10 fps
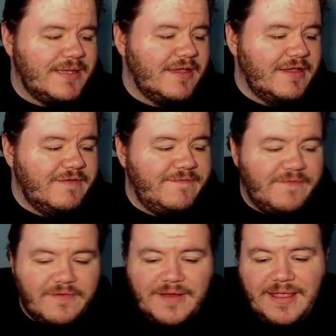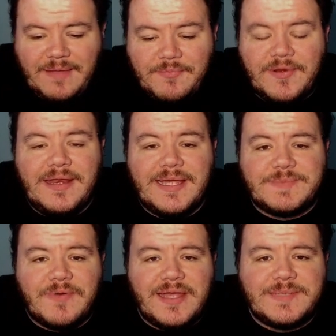for a pretty nice
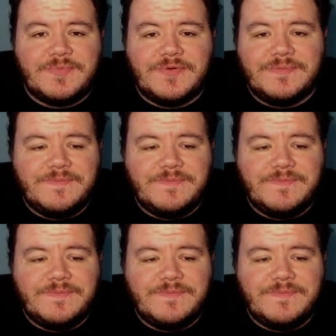prize pool.